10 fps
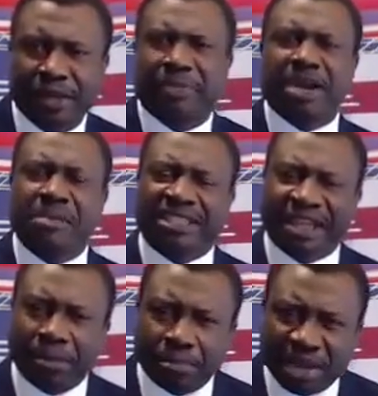But
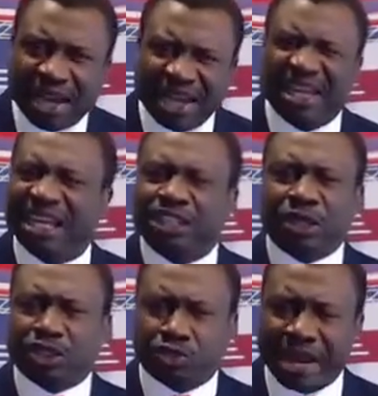Mr. Biya is
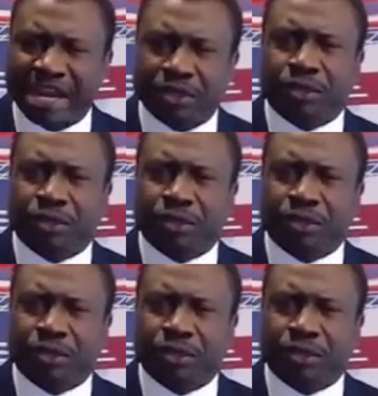just trying